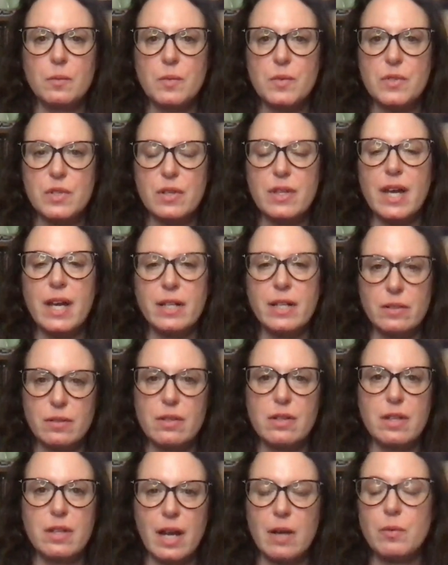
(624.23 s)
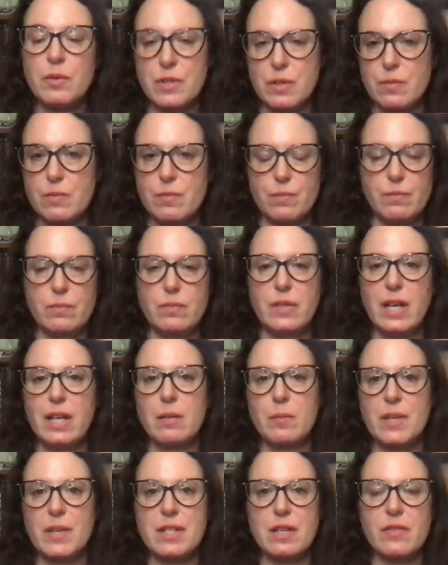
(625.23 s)
So that was
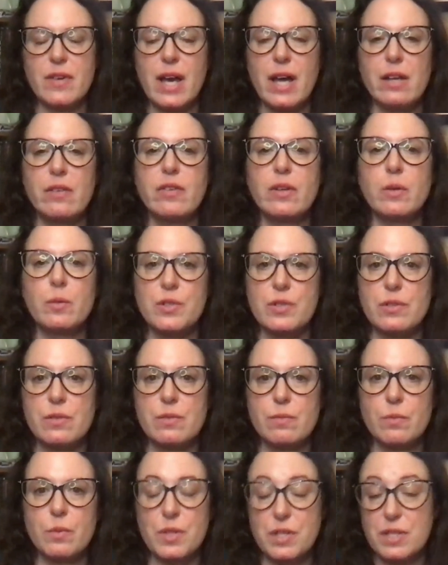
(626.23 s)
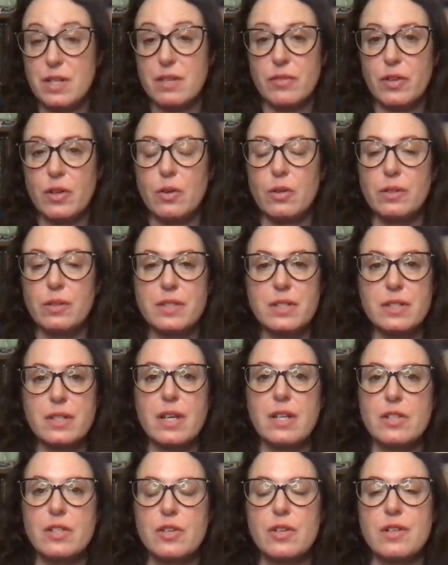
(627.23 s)
getting myself out of it was difficult
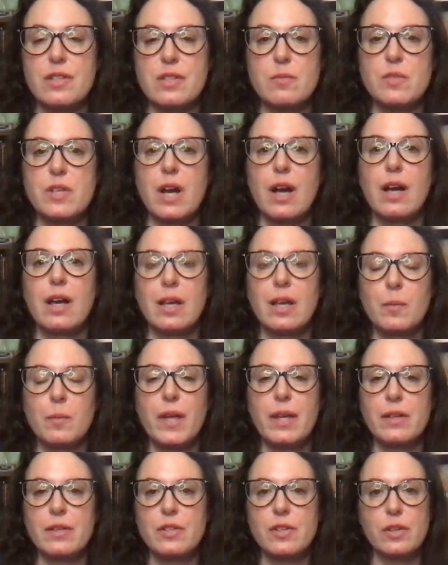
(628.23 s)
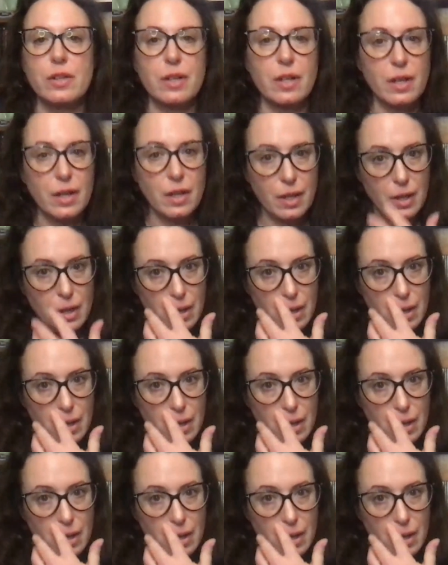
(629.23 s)
and took some time and took